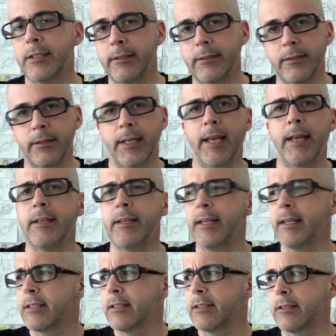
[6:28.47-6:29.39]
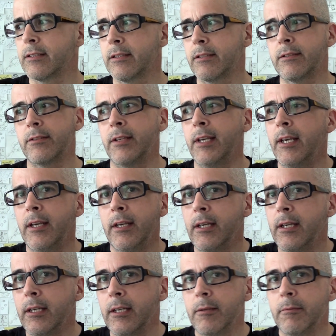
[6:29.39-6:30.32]
and yes,
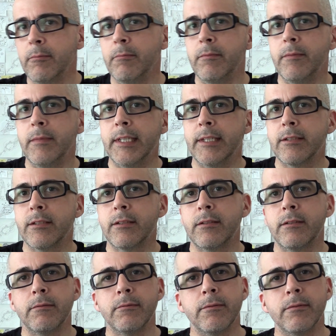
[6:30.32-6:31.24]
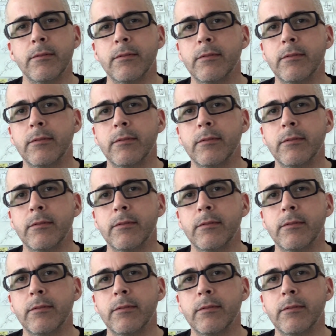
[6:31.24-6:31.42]
it's